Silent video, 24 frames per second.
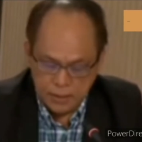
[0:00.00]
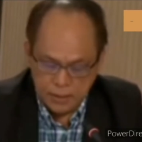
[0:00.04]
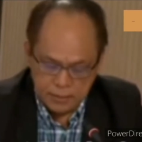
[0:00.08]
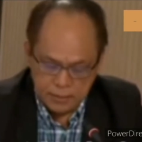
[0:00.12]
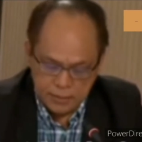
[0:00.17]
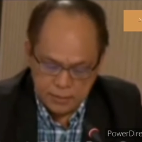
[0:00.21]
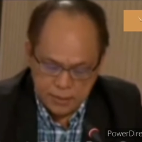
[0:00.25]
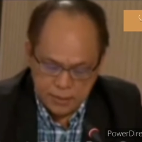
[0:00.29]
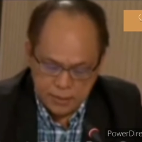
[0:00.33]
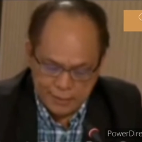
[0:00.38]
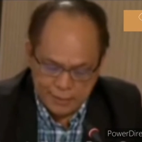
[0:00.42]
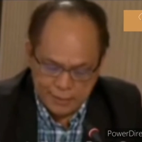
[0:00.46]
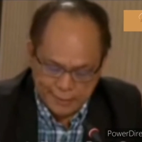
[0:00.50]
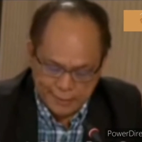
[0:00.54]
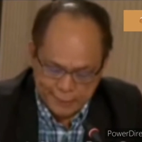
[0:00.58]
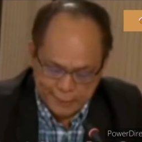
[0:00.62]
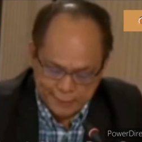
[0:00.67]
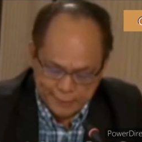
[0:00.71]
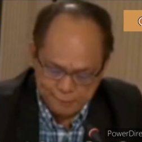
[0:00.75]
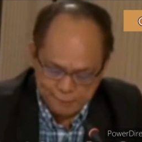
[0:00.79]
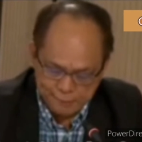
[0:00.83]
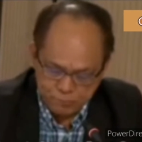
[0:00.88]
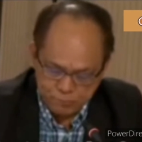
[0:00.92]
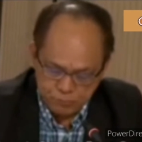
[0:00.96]
And then
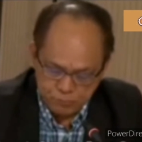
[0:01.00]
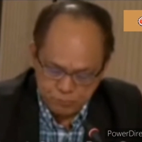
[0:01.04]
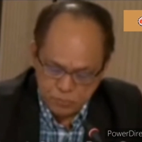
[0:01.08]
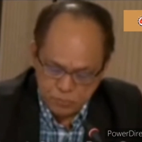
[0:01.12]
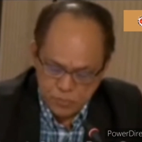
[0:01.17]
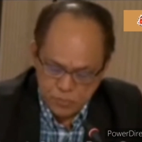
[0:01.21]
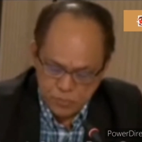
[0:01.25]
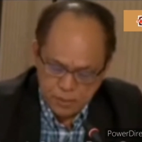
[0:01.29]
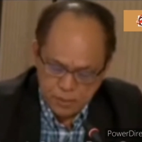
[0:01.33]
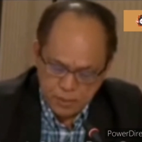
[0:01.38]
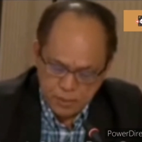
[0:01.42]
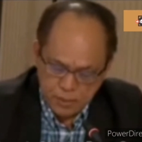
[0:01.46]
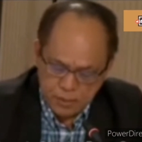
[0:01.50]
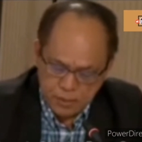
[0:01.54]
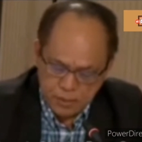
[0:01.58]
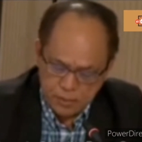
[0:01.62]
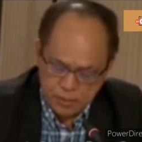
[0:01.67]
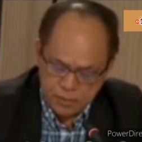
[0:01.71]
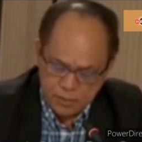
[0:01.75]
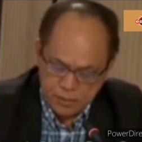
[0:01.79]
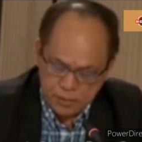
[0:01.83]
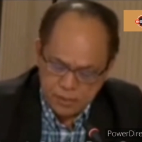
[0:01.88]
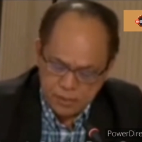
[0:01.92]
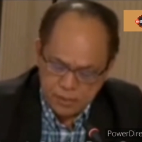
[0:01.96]

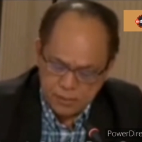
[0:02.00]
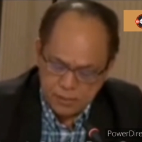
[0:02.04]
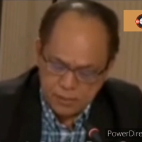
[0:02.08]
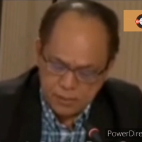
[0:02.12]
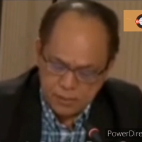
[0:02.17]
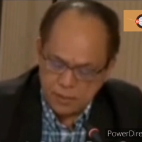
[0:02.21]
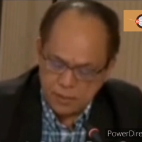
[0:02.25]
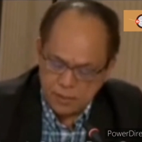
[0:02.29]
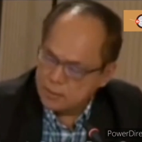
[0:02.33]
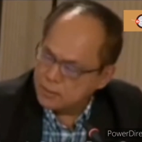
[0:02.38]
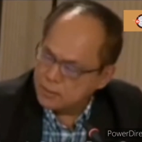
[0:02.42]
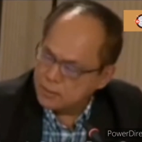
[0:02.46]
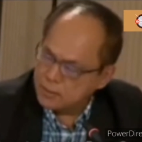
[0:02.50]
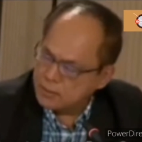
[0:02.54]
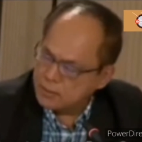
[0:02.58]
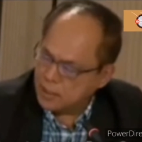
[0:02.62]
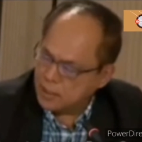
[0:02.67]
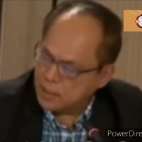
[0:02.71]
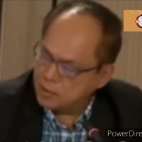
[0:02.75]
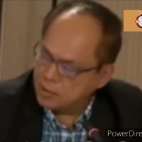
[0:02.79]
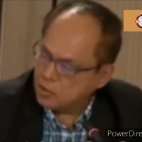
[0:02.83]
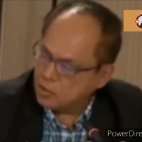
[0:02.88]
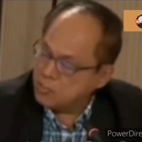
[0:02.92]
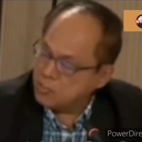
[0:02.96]
there is
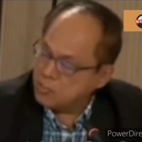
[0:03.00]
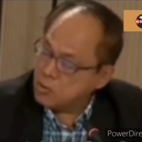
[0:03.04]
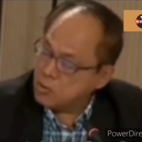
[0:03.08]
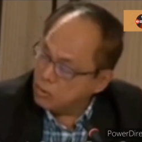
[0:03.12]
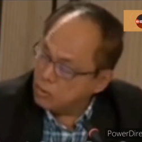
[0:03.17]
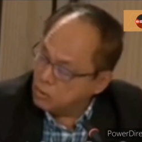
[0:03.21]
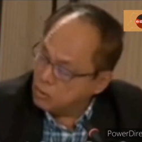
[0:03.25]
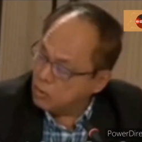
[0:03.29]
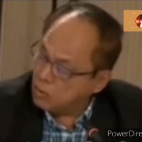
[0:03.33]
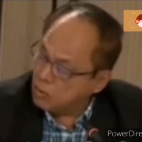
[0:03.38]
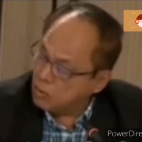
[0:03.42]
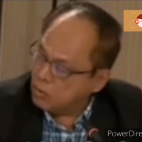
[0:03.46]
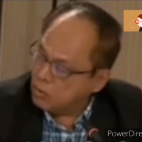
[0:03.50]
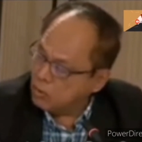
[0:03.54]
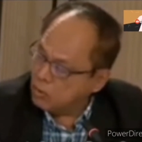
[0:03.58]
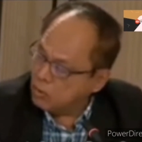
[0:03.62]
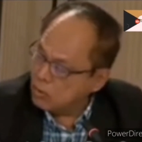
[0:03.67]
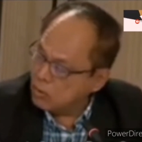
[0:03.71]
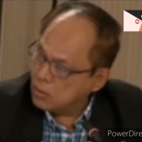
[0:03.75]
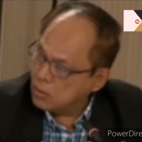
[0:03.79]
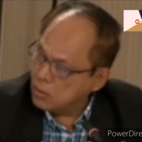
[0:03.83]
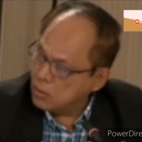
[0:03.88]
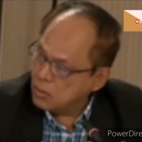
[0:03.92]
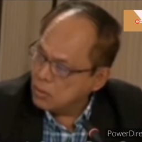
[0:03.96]
Senator Bong Go
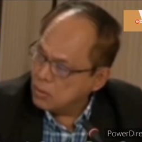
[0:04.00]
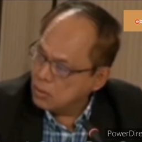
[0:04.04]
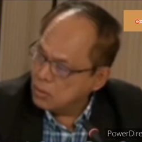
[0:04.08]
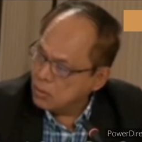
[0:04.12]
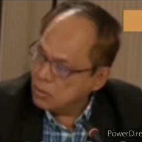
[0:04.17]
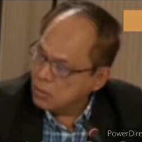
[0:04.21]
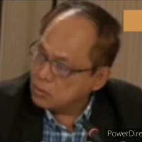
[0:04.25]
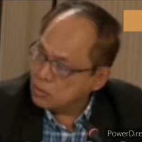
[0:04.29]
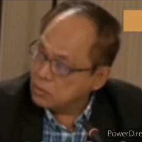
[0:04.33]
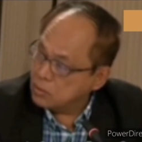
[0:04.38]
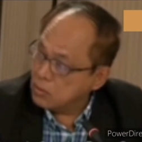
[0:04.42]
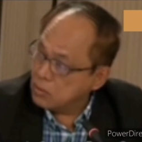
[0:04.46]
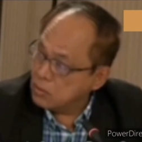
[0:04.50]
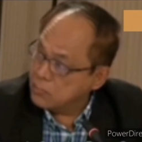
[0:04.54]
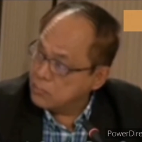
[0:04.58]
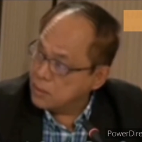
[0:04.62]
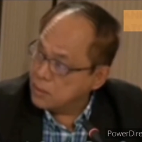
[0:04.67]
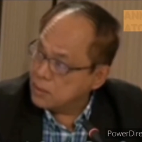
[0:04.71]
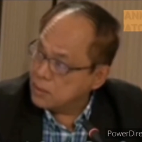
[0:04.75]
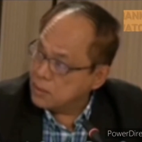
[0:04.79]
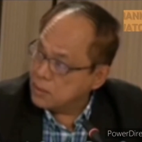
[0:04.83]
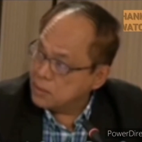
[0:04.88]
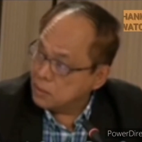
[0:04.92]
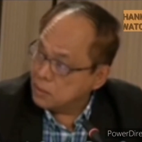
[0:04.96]
who
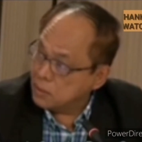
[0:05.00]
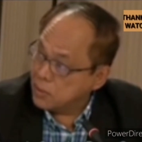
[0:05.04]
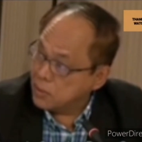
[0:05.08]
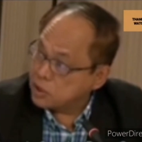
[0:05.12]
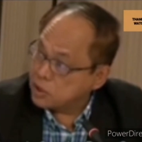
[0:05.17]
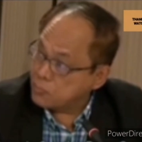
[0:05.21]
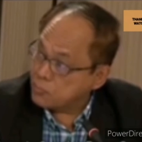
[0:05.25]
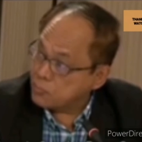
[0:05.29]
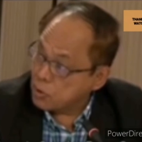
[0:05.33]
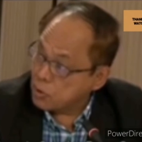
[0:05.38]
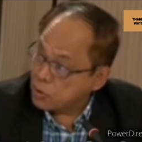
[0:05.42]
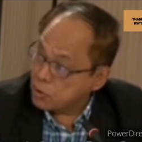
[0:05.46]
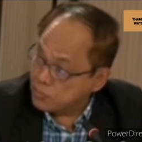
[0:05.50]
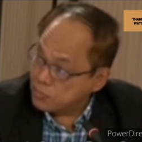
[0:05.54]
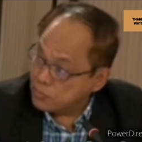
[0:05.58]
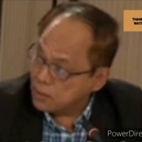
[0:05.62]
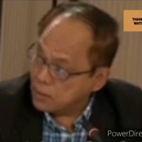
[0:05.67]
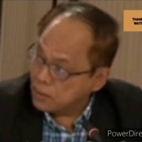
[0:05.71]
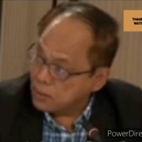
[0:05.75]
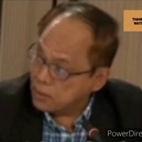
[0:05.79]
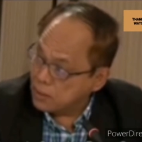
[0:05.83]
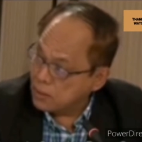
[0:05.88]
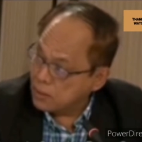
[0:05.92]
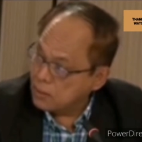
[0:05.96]
told me that he will support
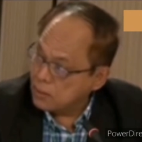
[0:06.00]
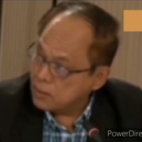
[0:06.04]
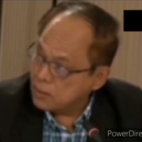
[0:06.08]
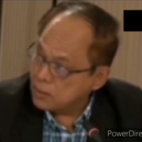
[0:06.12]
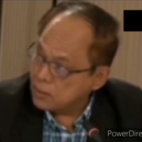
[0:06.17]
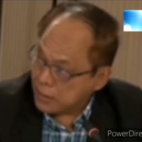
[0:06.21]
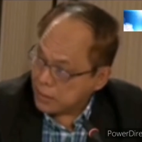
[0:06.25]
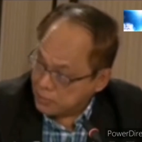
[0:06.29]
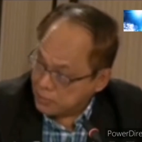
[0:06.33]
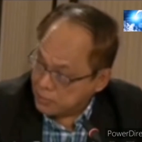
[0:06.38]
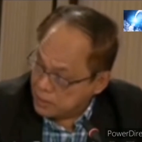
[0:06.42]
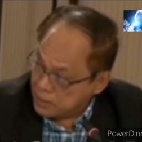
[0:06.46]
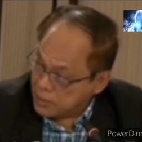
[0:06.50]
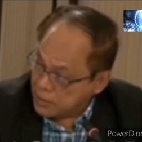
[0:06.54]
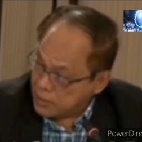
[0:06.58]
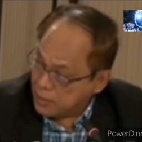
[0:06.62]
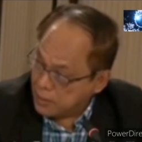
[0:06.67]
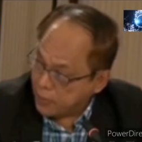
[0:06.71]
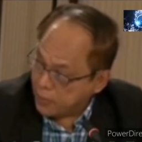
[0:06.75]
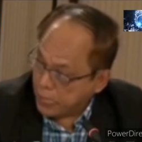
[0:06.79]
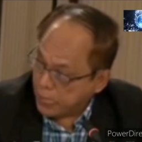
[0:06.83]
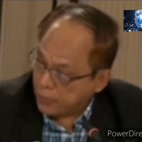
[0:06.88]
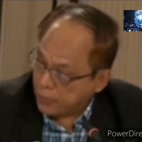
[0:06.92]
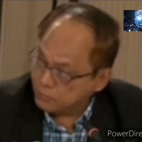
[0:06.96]
me. Sabi
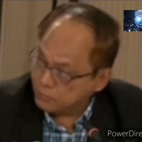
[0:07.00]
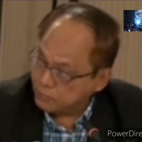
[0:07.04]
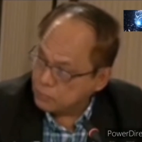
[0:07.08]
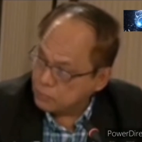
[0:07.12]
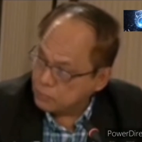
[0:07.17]
niya,